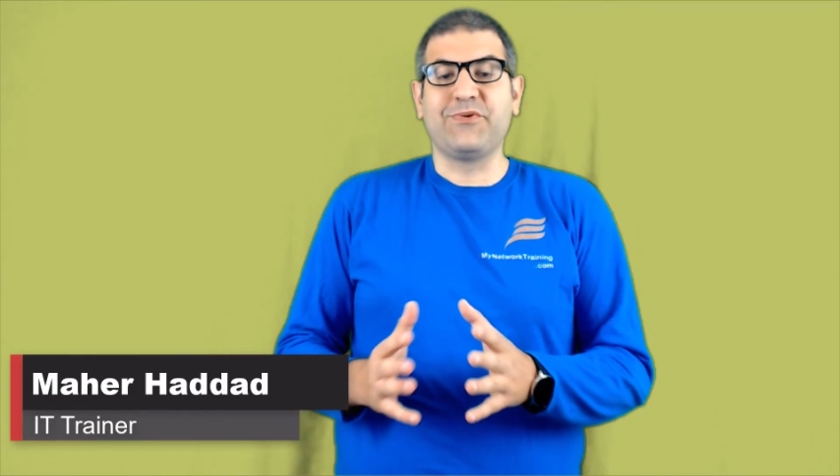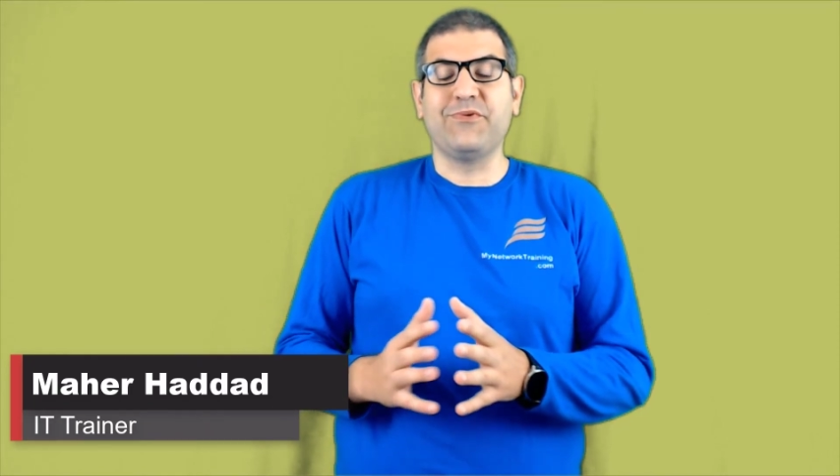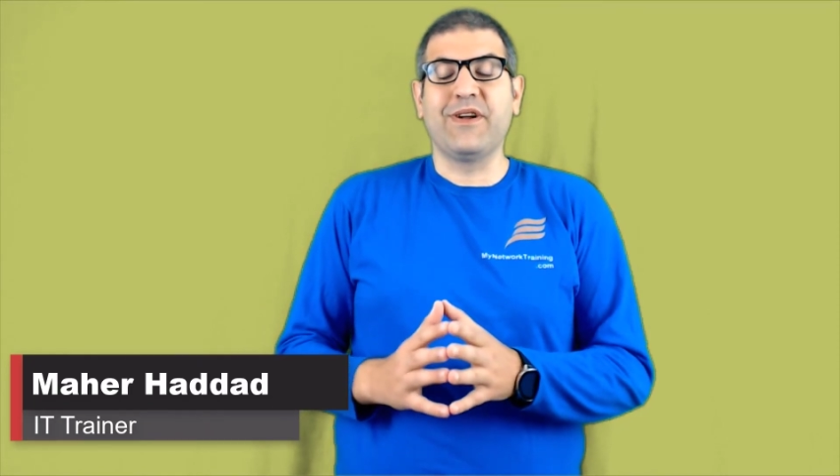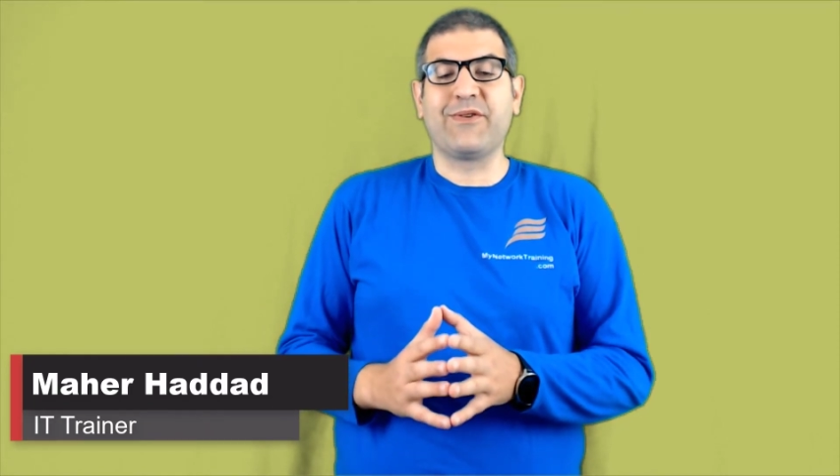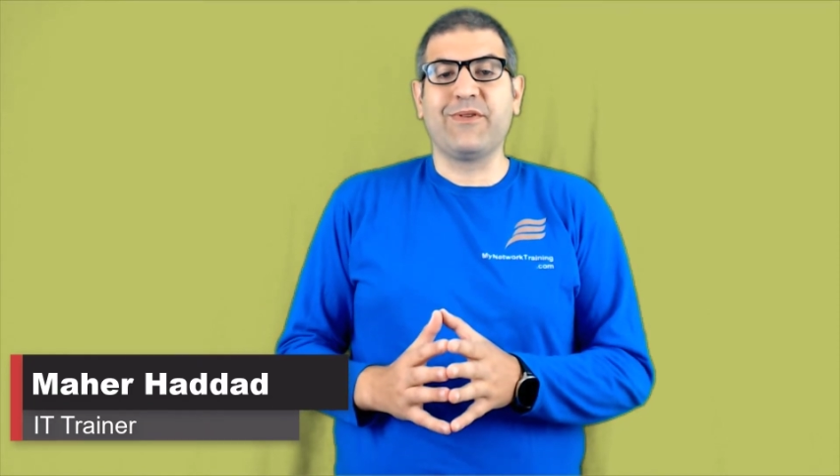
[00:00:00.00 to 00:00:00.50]

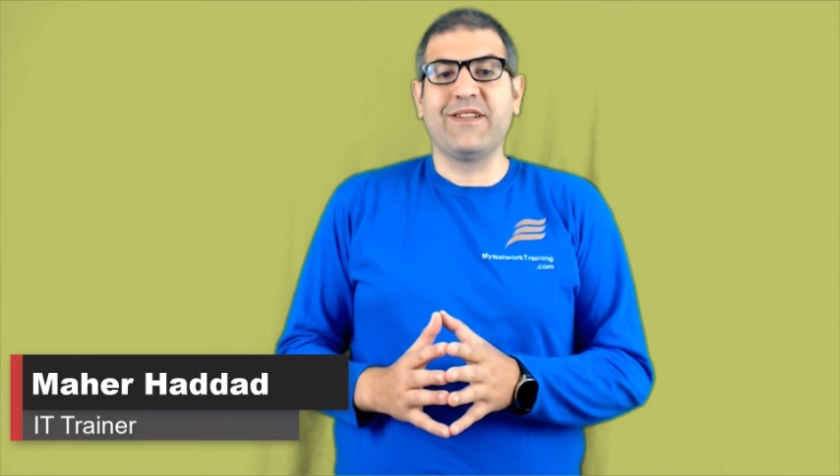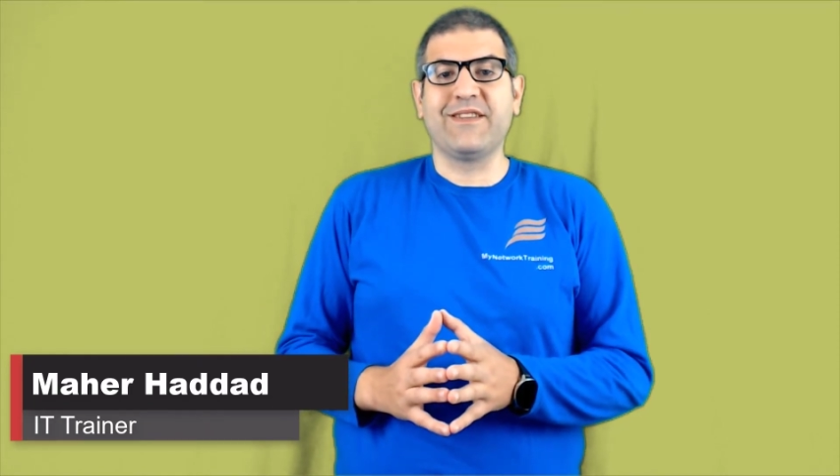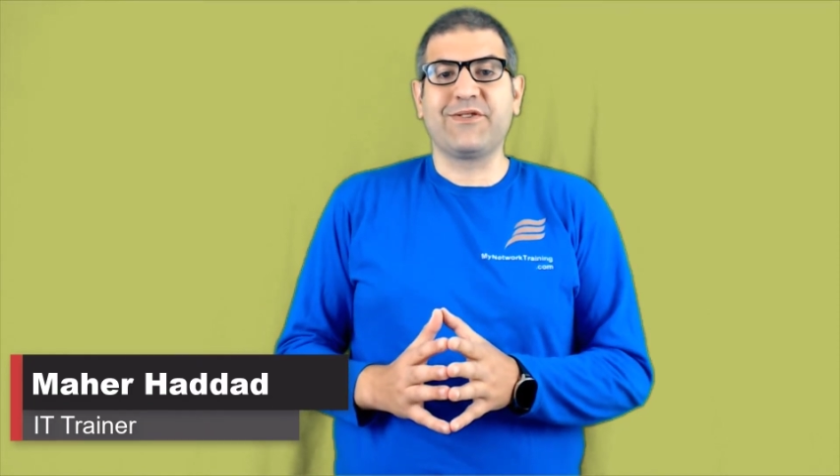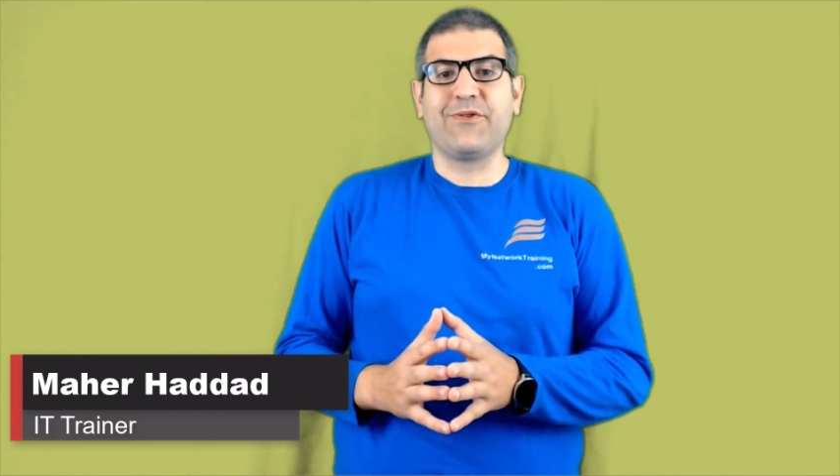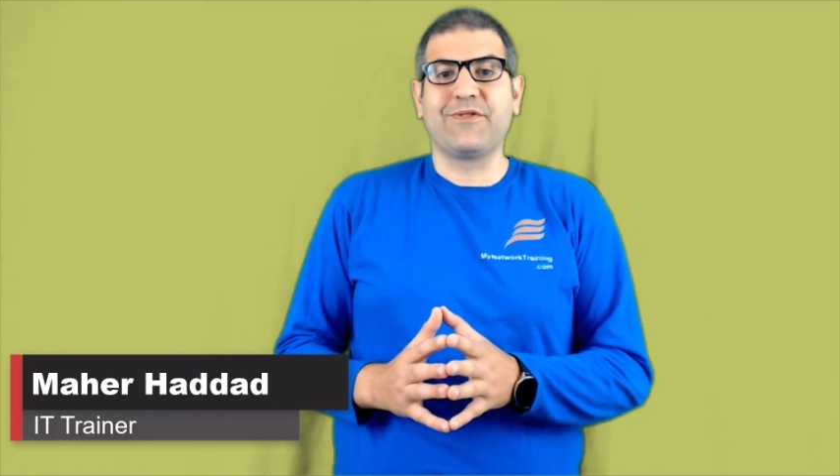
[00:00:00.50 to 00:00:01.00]
to enroll in
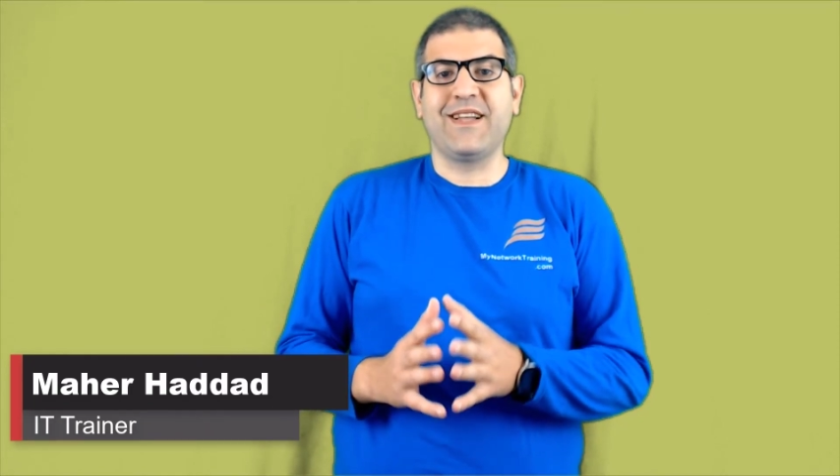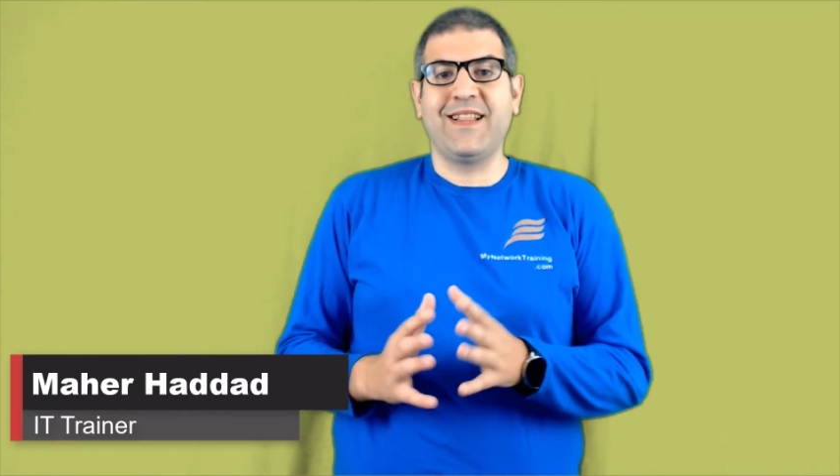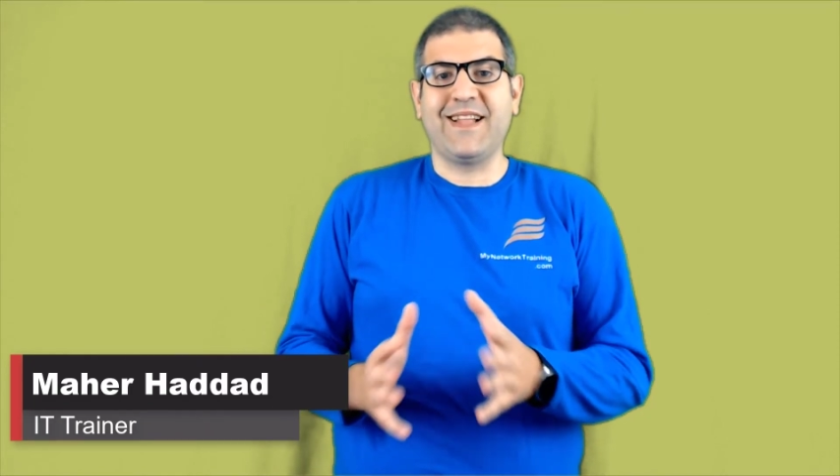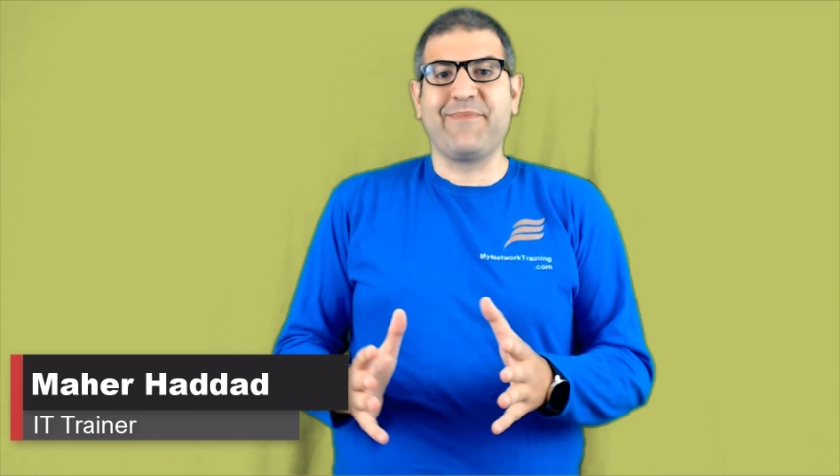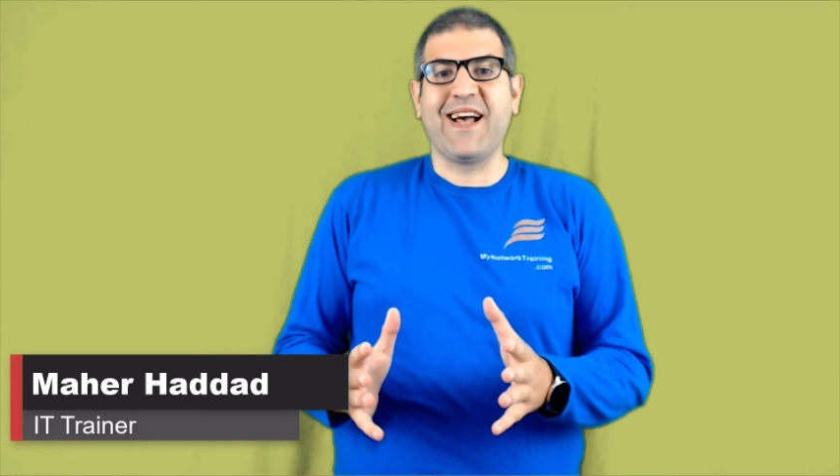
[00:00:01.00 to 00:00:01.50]
this course and let